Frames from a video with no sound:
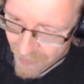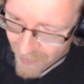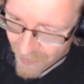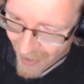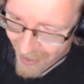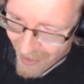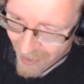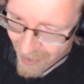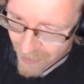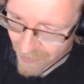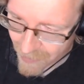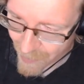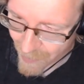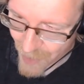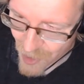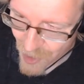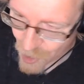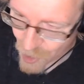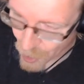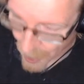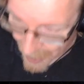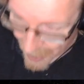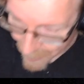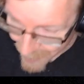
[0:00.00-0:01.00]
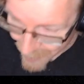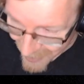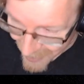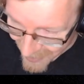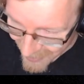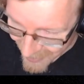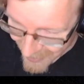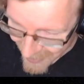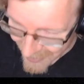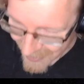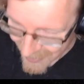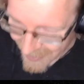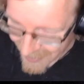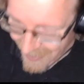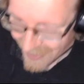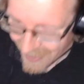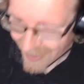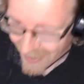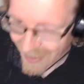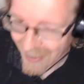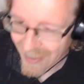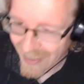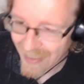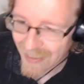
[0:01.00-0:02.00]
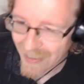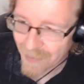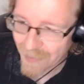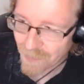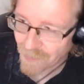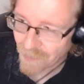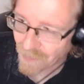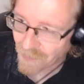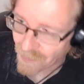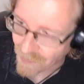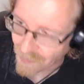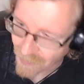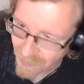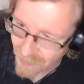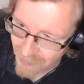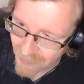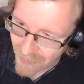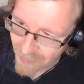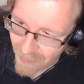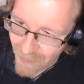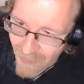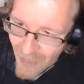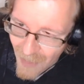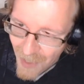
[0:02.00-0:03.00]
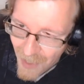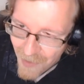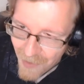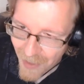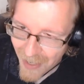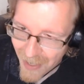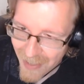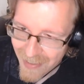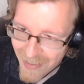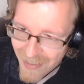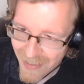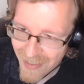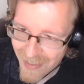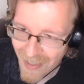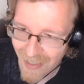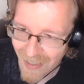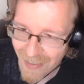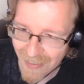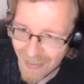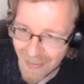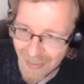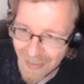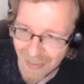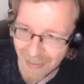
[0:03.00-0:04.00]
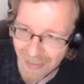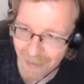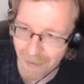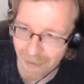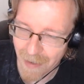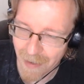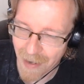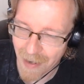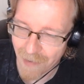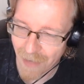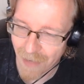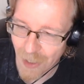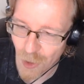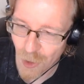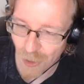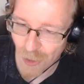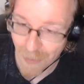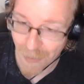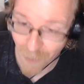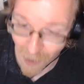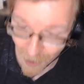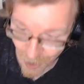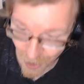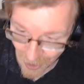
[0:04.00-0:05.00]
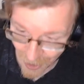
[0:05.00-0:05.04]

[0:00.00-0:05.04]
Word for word: fired from his job. Uh, that uh, eventually Paul